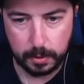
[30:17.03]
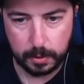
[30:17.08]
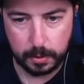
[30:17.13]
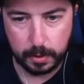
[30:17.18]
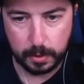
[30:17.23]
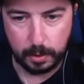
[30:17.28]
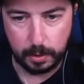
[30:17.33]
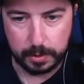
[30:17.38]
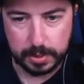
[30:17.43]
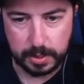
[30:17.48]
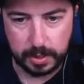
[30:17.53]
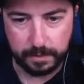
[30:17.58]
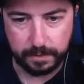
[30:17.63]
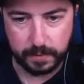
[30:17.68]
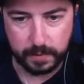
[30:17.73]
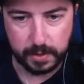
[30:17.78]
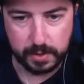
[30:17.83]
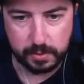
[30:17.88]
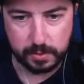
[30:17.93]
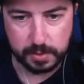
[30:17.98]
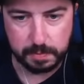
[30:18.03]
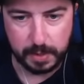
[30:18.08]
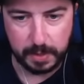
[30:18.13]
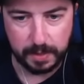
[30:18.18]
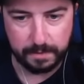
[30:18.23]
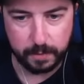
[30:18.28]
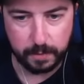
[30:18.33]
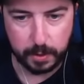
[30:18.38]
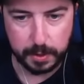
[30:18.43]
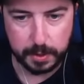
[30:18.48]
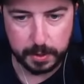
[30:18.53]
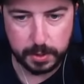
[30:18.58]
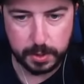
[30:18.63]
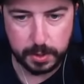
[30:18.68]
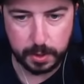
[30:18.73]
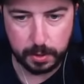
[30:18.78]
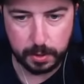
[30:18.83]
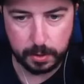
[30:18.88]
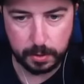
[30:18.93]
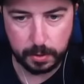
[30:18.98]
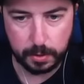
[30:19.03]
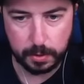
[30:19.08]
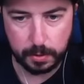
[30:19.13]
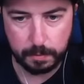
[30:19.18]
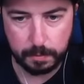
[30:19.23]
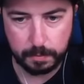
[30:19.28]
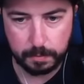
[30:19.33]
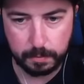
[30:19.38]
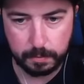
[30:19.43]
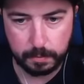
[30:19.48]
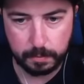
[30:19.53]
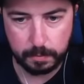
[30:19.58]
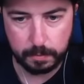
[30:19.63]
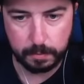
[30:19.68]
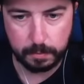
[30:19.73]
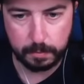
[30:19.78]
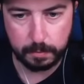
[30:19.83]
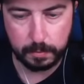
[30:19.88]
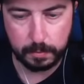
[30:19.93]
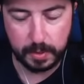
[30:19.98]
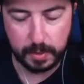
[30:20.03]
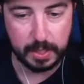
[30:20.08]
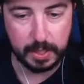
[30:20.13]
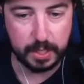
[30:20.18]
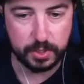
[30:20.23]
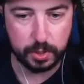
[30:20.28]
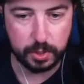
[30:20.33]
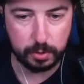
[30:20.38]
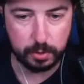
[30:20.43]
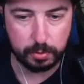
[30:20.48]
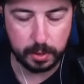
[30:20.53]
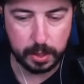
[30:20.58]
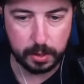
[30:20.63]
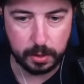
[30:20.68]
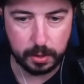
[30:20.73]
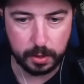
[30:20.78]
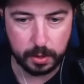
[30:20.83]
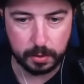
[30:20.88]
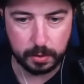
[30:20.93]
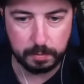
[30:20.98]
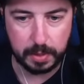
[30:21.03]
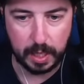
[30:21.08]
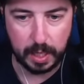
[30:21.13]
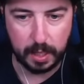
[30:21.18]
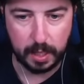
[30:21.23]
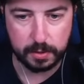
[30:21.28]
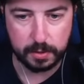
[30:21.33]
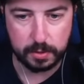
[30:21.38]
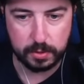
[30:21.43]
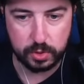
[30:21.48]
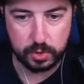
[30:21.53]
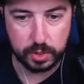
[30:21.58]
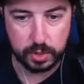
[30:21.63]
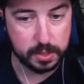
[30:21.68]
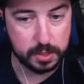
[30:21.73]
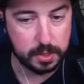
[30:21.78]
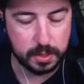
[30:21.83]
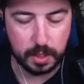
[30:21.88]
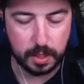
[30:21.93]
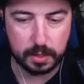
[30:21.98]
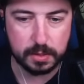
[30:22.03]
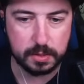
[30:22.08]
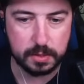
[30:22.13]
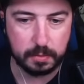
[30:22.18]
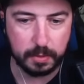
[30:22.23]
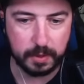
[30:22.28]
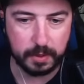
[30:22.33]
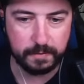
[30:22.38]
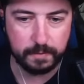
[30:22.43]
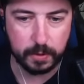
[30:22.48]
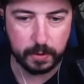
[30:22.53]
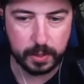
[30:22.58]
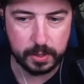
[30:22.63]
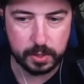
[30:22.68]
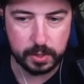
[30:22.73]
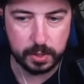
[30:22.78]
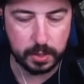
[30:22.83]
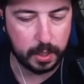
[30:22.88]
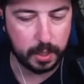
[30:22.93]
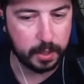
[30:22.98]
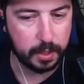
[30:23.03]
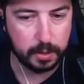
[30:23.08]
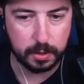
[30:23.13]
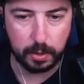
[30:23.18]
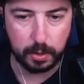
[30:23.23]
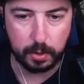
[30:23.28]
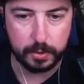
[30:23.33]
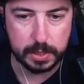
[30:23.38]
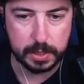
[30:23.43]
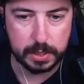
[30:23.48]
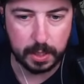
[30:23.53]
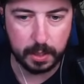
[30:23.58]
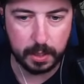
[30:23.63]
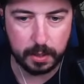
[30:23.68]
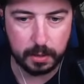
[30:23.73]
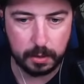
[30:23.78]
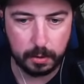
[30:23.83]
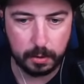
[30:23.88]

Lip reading: I wish that fridge was my fridge. Maybe I should create another path just next to my fridge that I can always hide.